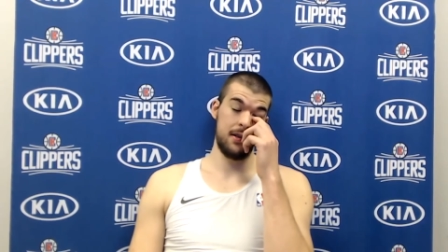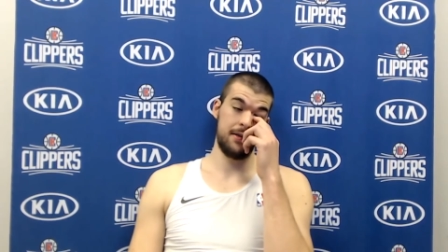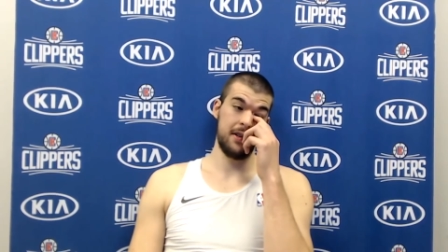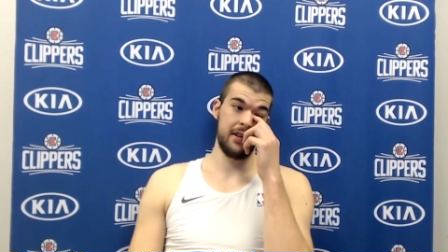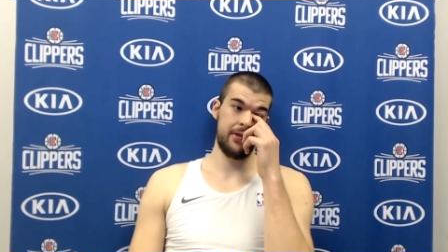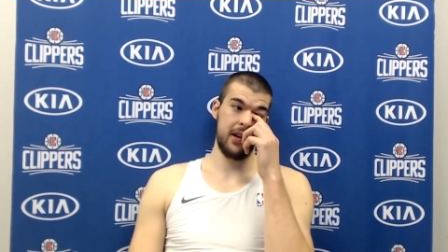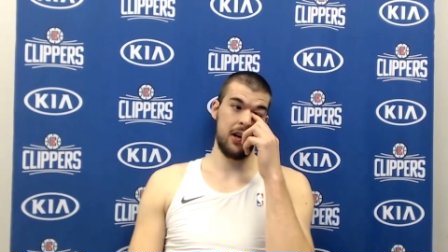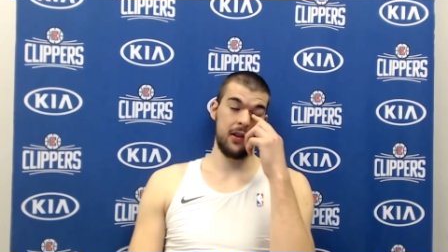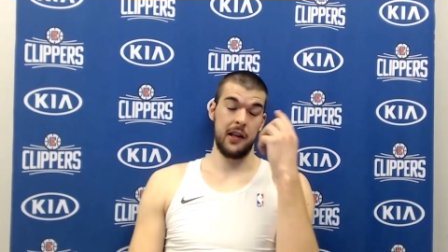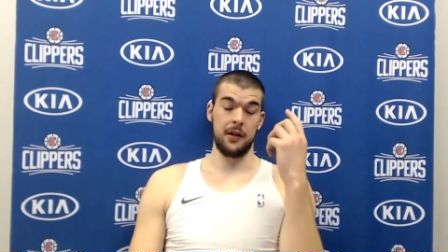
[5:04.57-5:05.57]
first
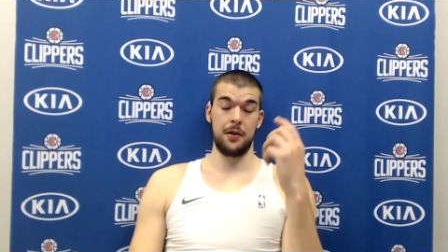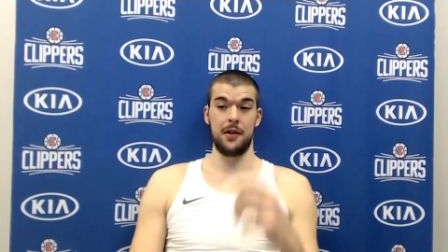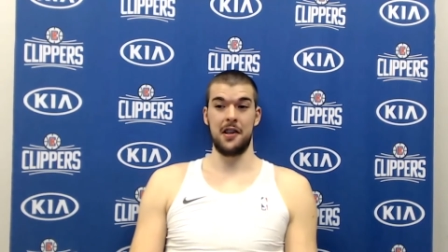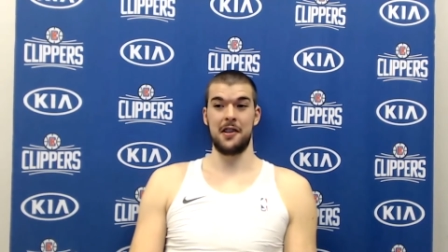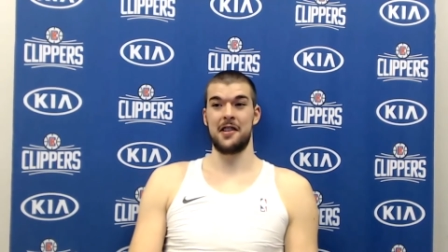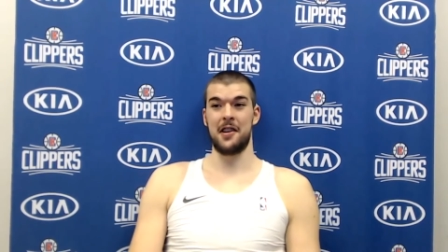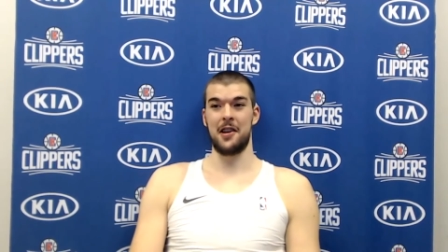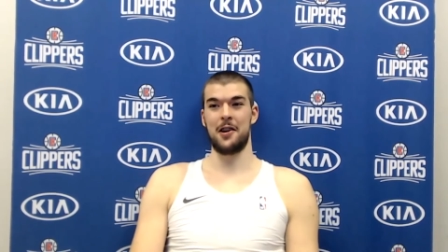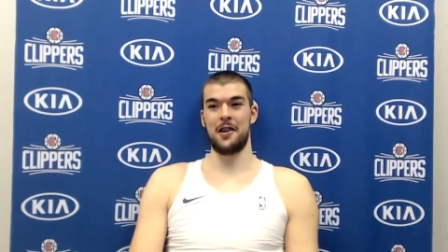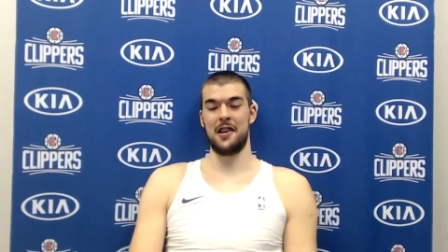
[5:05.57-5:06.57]
round like 2 years
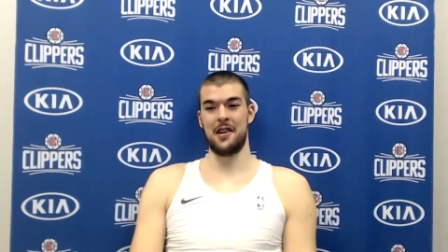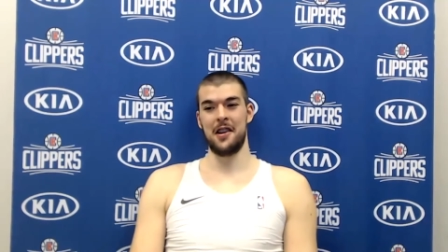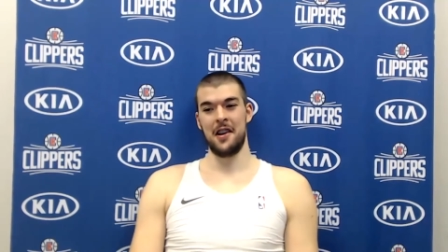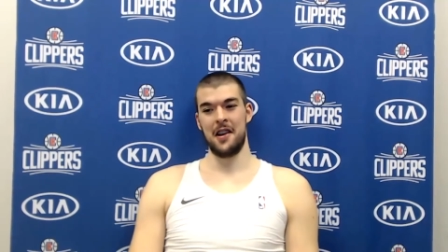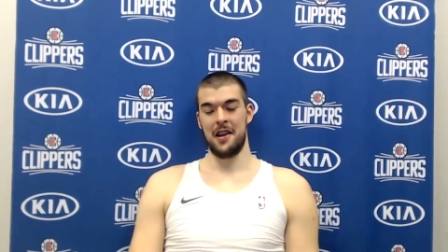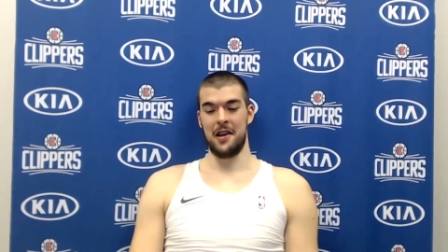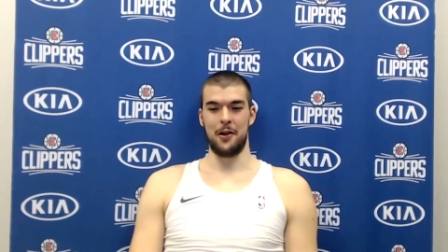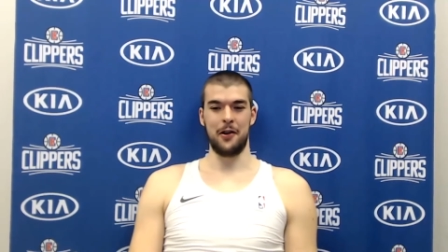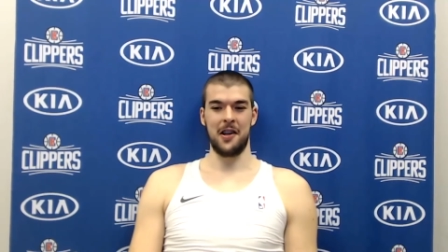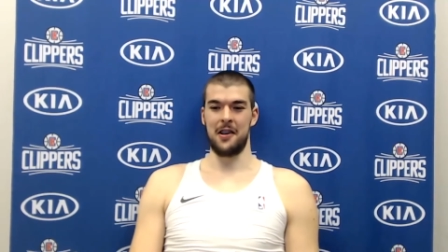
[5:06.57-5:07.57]
ago in the
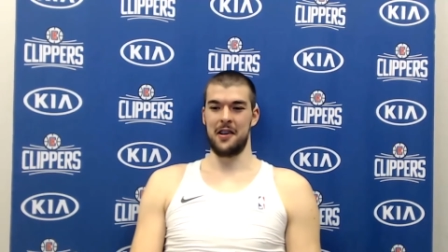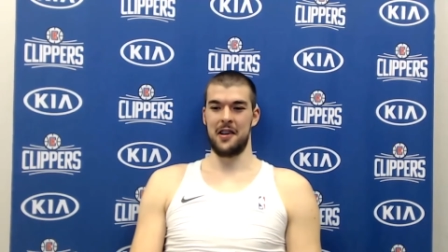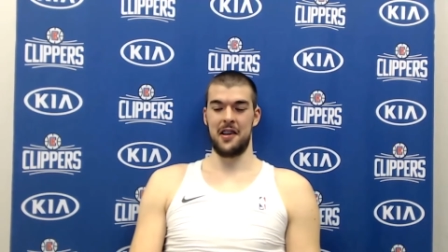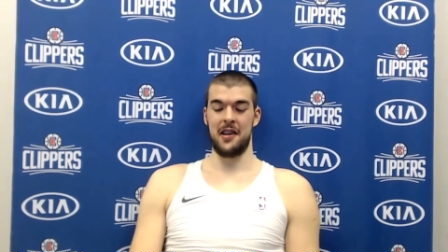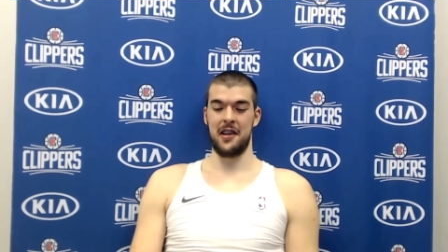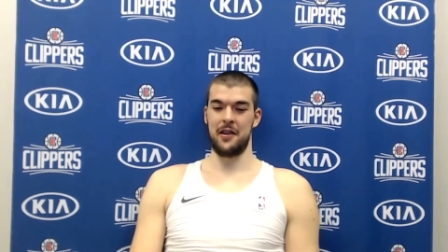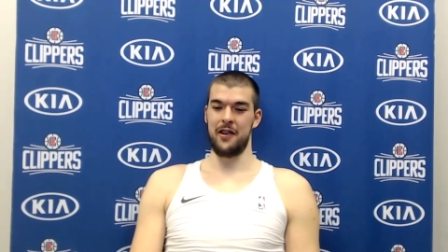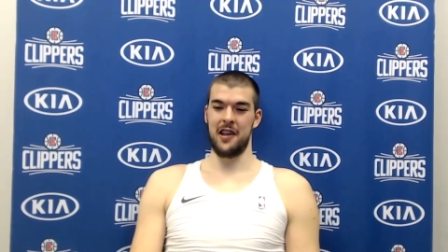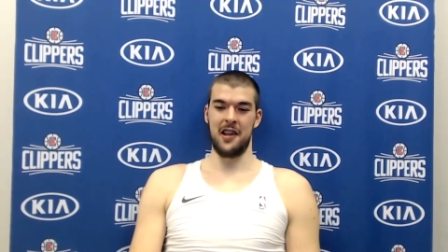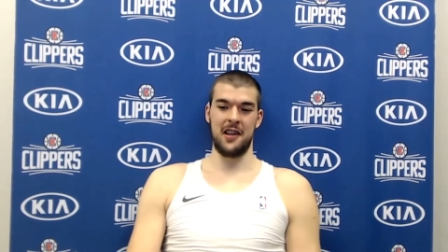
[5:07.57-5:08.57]
Oracle
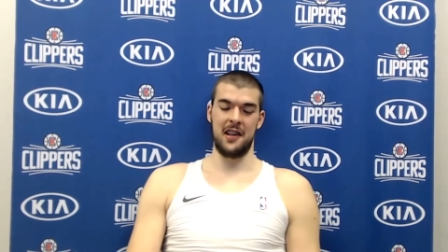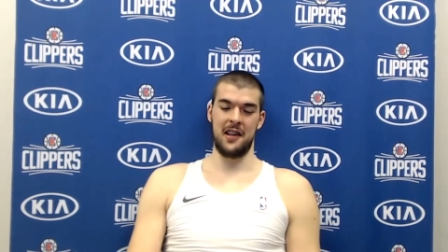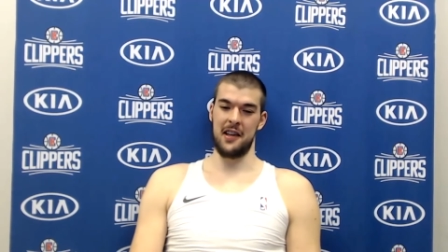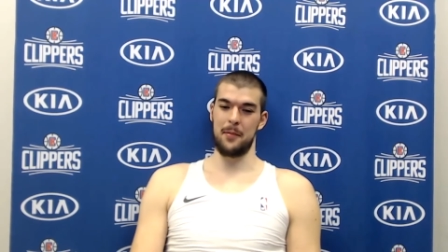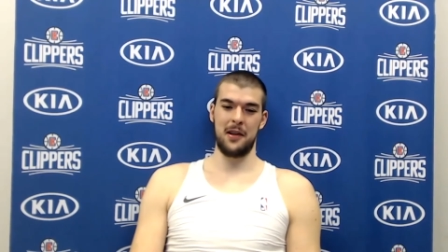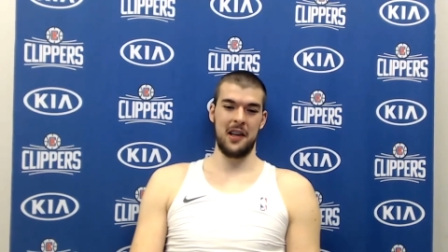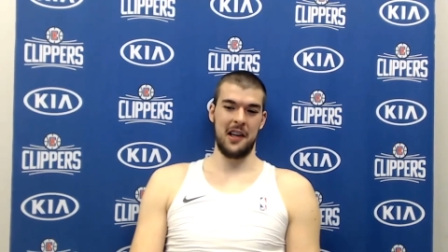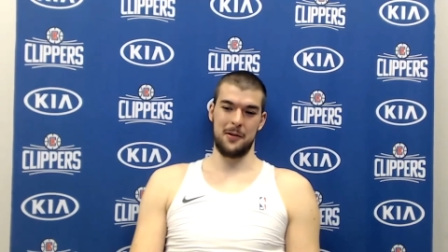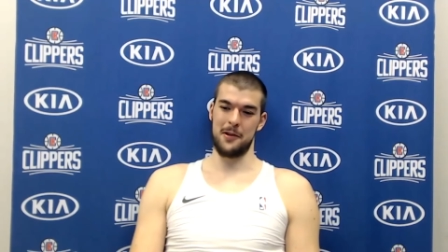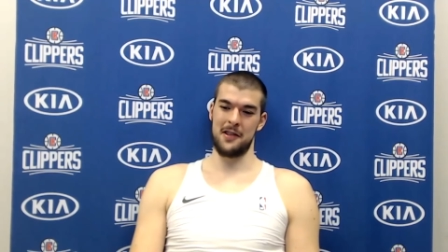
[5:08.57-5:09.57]
arena, and that
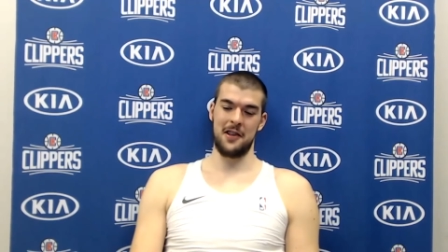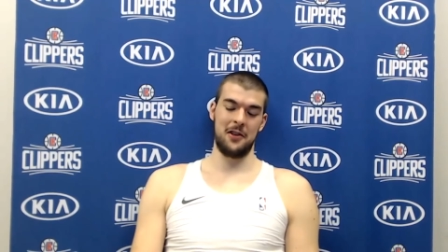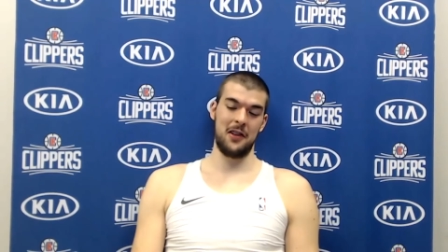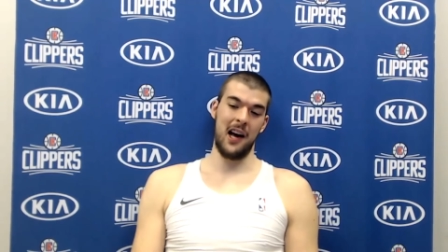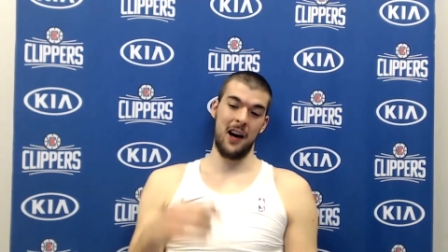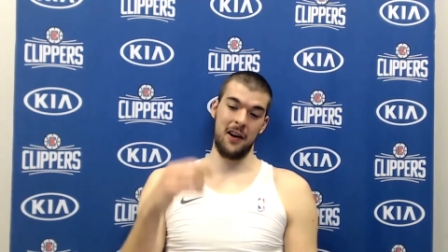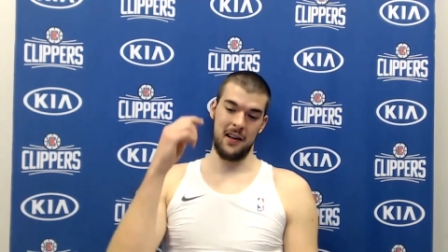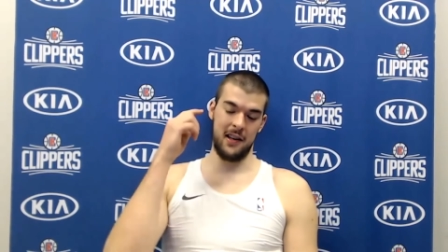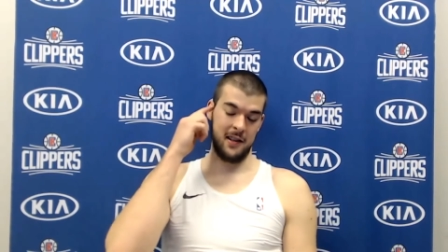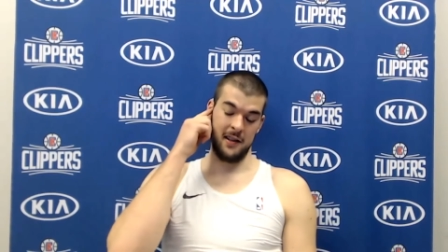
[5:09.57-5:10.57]
place was so loud,
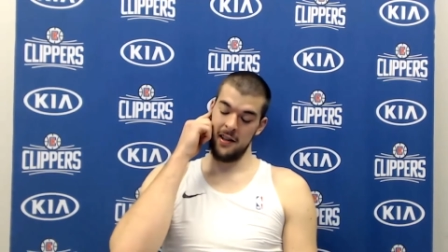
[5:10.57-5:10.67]
and